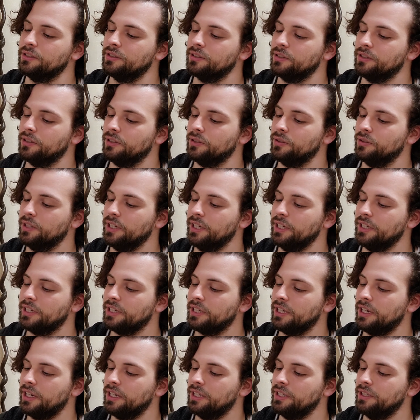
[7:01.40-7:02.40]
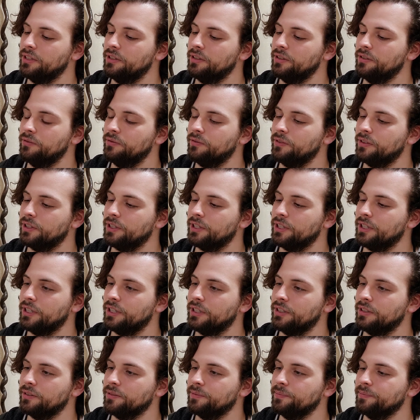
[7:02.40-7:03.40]
so it kind
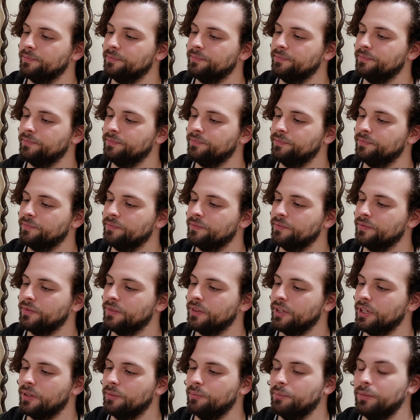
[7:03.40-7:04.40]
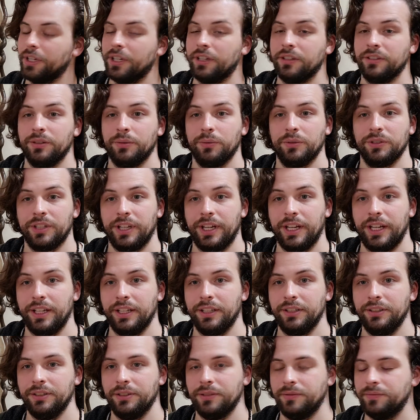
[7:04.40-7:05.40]
of, because it was a
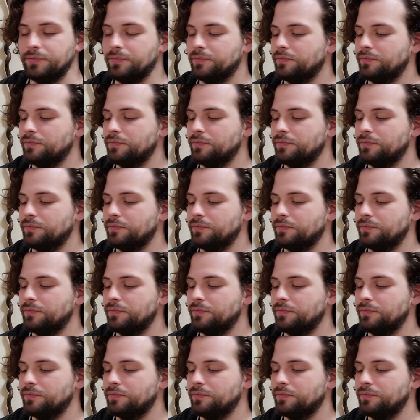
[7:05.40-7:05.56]
hand,